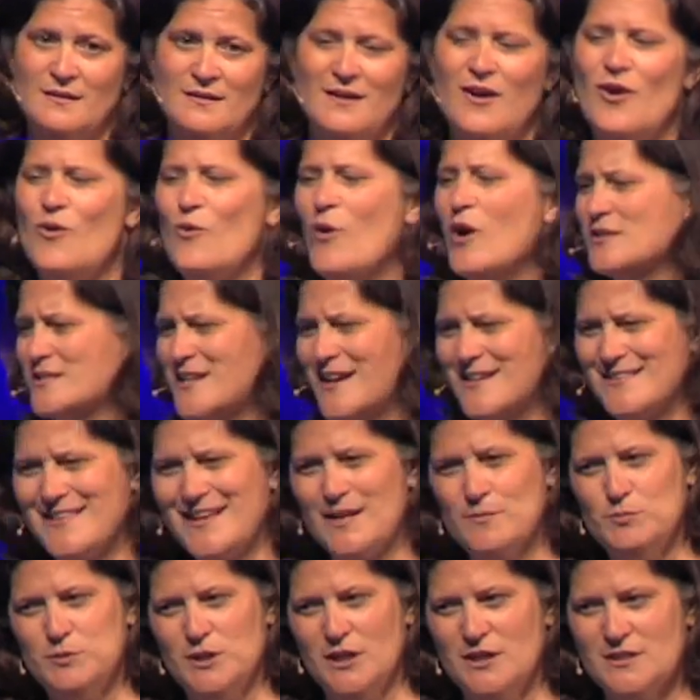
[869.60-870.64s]
Oh, I'll take
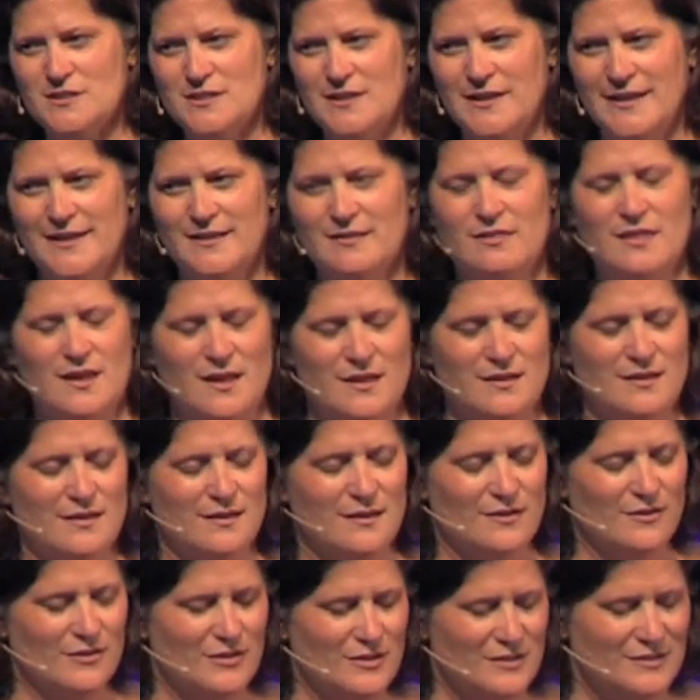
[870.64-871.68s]
that applause, Anne. Thank
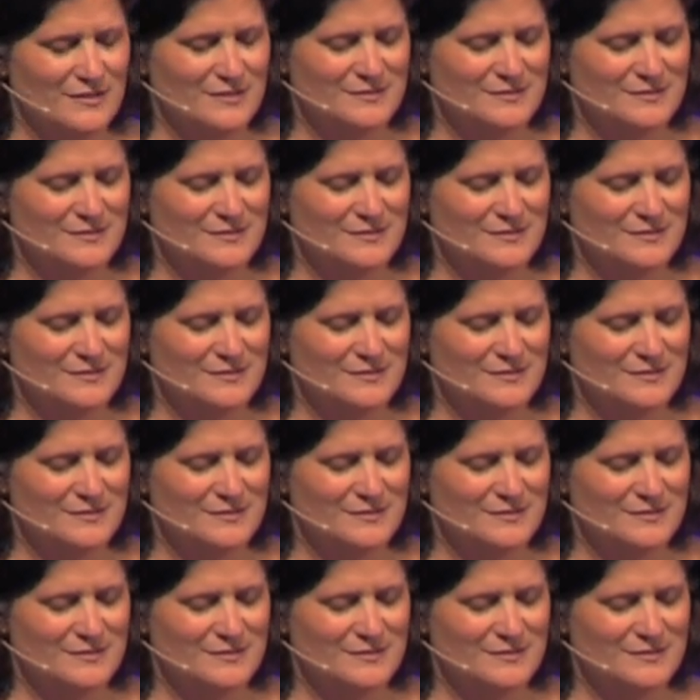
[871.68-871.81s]
you.